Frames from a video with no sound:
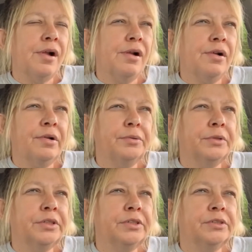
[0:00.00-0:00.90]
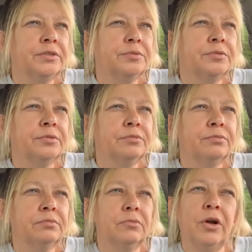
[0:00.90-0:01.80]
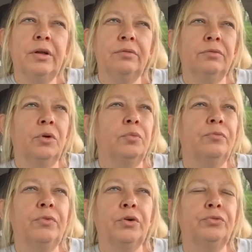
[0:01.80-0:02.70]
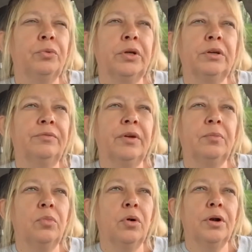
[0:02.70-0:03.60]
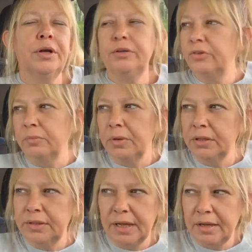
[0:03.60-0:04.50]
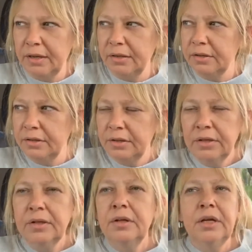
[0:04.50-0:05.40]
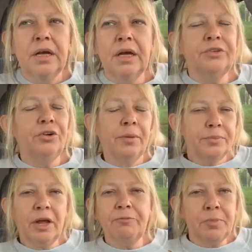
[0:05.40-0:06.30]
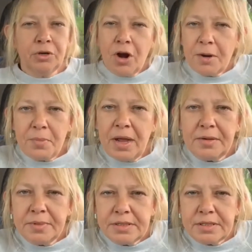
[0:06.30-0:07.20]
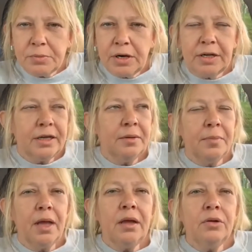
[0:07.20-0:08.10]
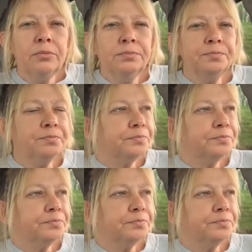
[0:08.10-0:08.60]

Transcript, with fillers: oh, it was around the first week of February, something like that. I dropped off my grandbabies. Well, I came home.